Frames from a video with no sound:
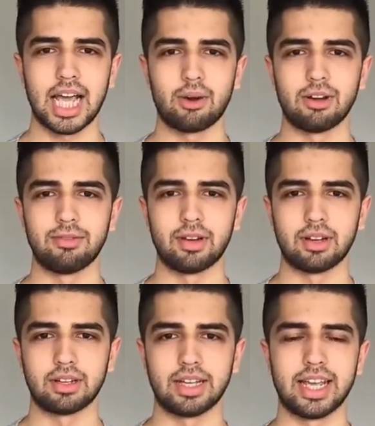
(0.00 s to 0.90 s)

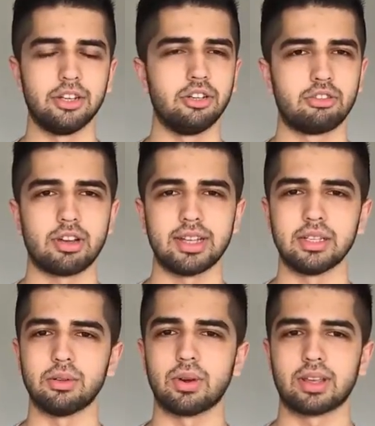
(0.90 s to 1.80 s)
However, a new trade
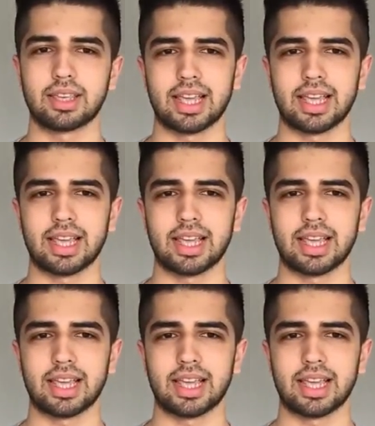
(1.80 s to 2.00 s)
deal